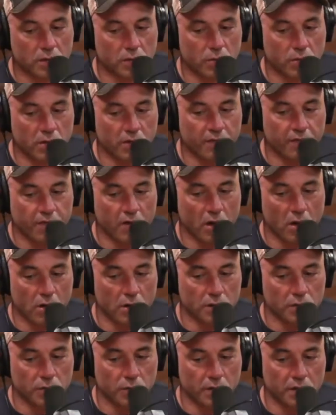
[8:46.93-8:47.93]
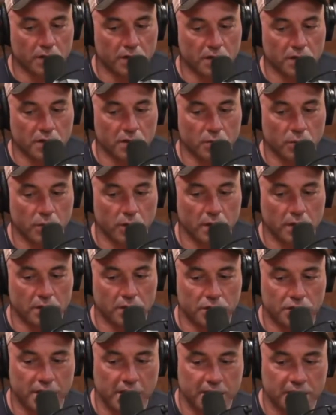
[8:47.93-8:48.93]
were involved with
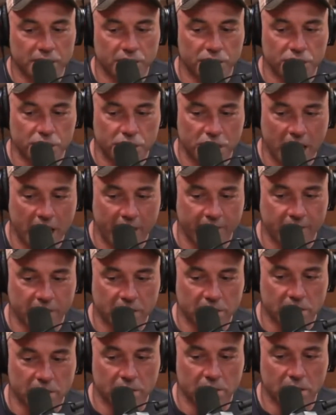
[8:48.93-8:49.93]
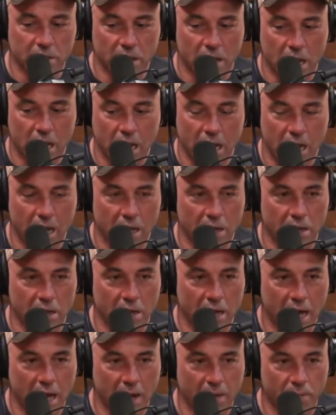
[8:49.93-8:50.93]
when Jason Chavez had
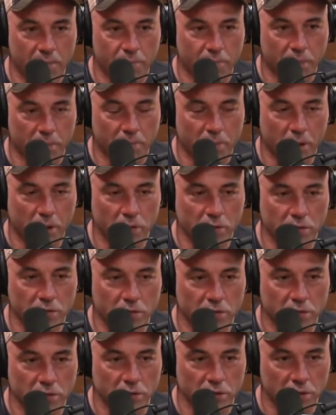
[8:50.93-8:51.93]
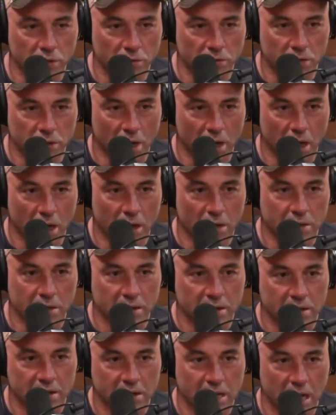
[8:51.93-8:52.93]
that proposal in Utah to
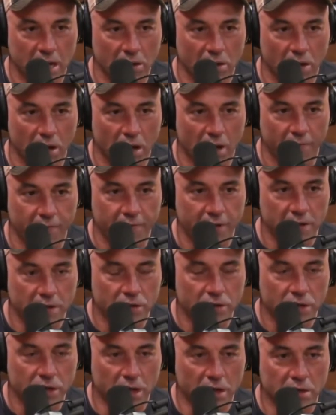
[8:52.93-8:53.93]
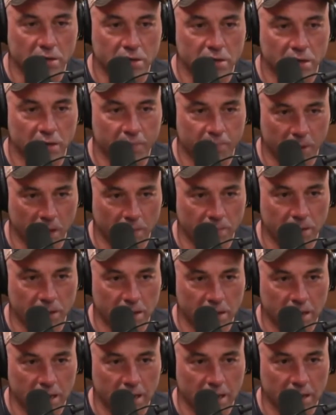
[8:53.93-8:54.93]
sell off chunks of
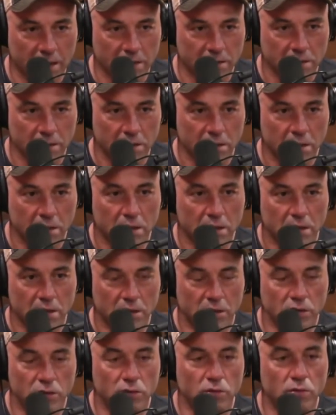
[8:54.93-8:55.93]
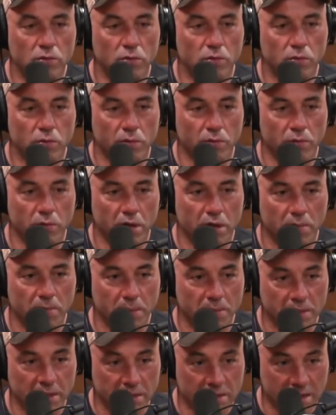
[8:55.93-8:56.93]
public land. You were one of the
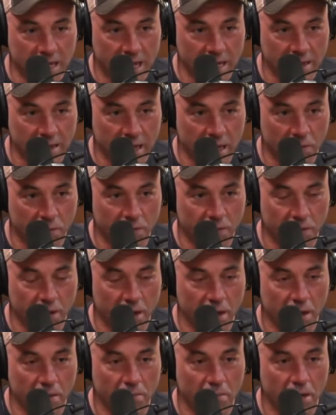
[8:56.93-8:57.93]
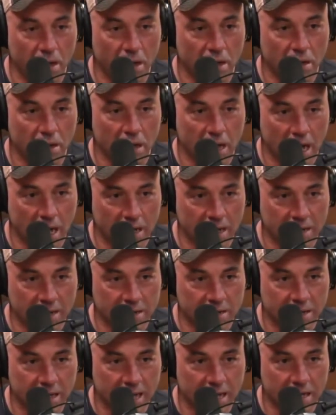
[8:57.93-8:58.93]
people that sat down with him and got
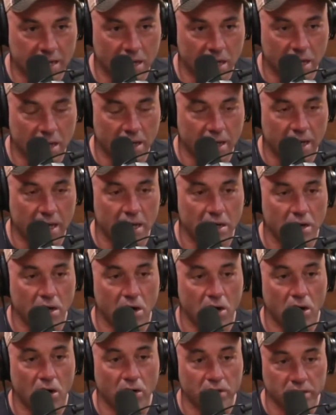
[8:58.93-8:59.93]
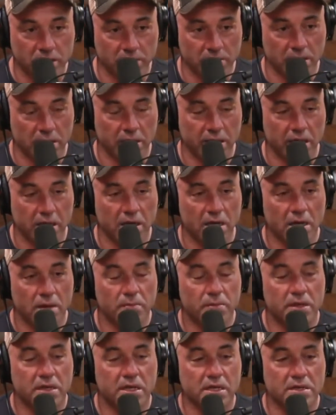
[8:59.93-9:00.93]
his take on it. And ultimately,
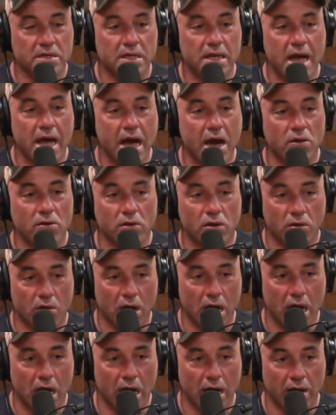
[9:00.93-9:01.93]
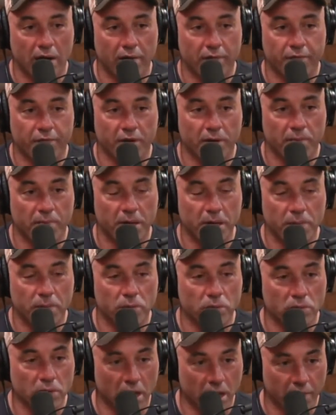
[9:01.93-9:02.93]
because the outcry from
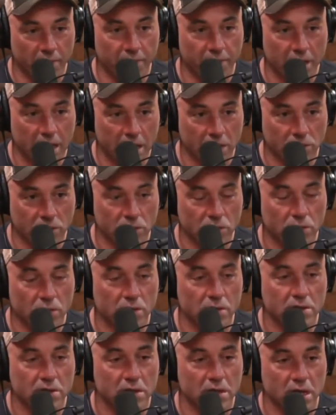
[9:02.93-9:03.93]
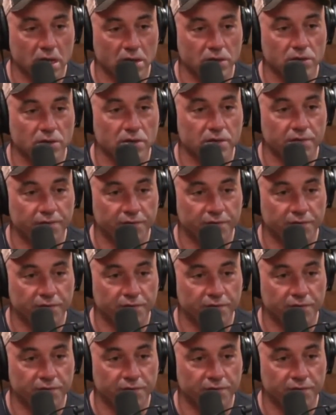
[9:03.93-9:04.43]
people who love the outdoors and hunters and